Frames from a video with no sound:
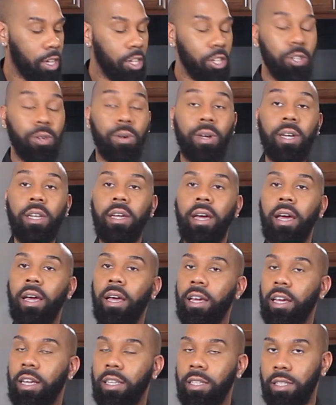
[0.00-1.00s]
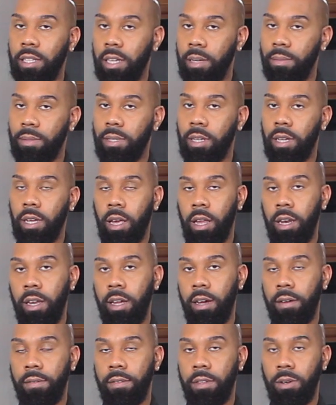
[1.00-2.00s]
you can exempt
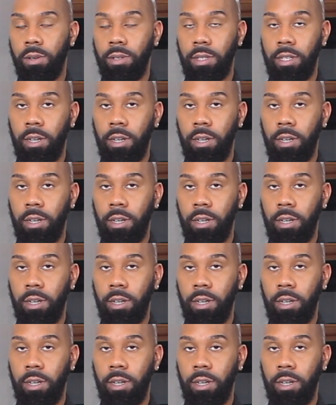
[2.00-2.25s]
any of those